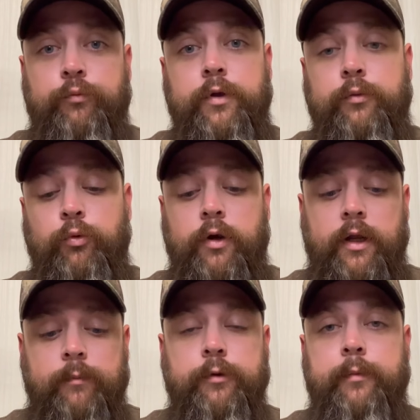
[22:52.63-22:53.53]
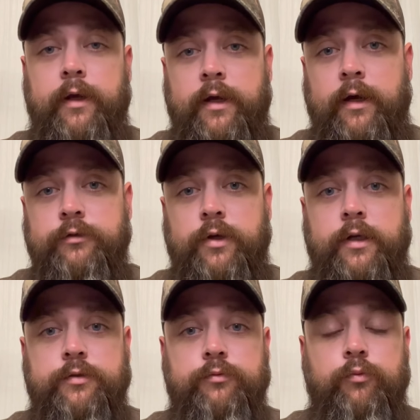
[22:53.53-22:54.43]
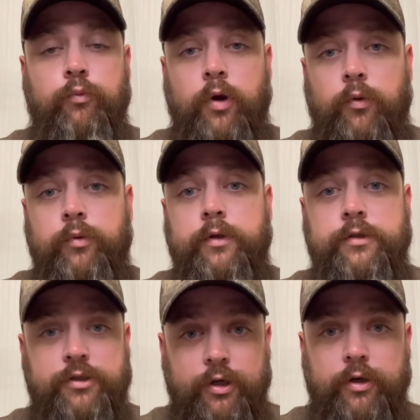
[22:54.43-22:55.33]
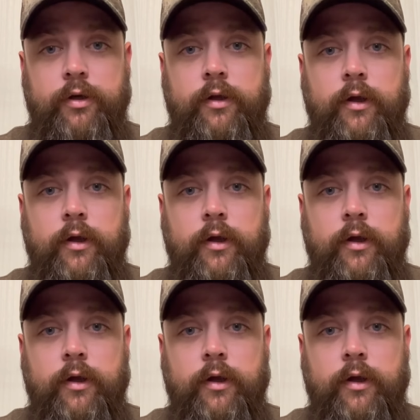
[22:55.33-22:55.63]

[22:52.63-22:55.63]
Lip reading: would implement contracts where we should.